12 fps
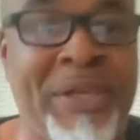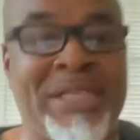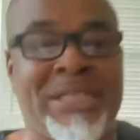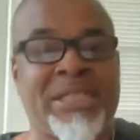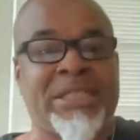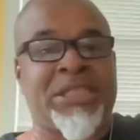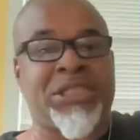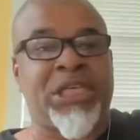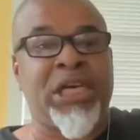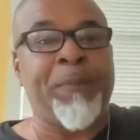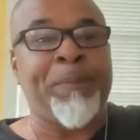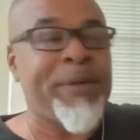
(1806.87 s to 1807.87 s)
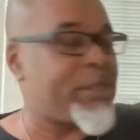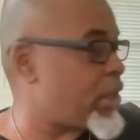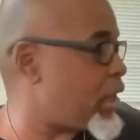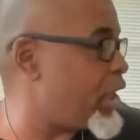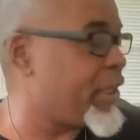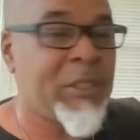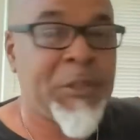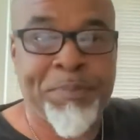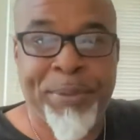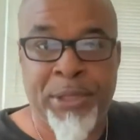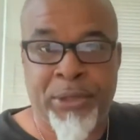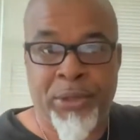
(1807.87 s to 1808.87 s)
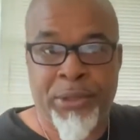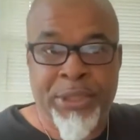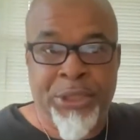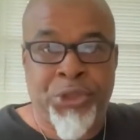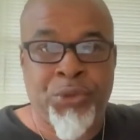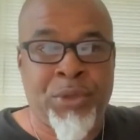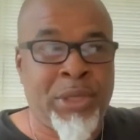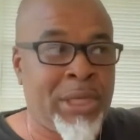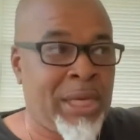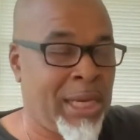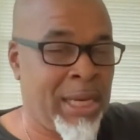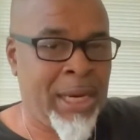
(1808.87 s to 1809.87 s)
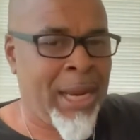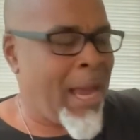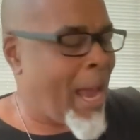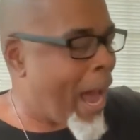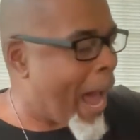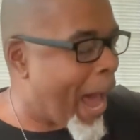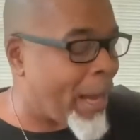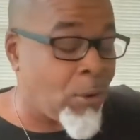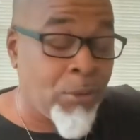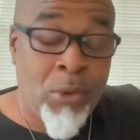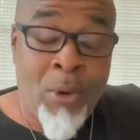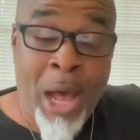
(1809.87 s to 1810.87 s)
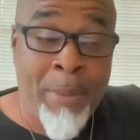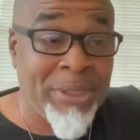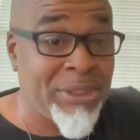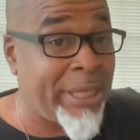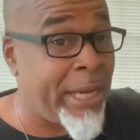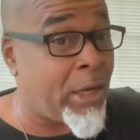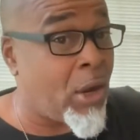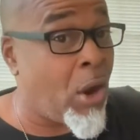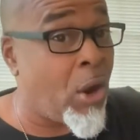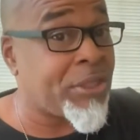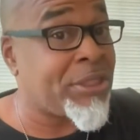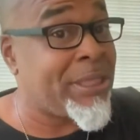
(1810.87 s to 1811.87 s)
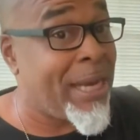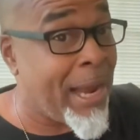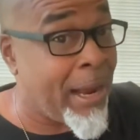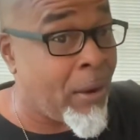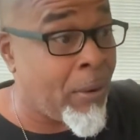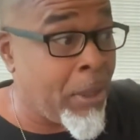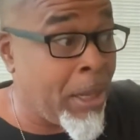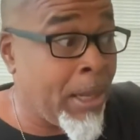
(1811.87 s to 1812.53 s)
this is the cheapest honey spinner that you can get. I don't know how much they cost now.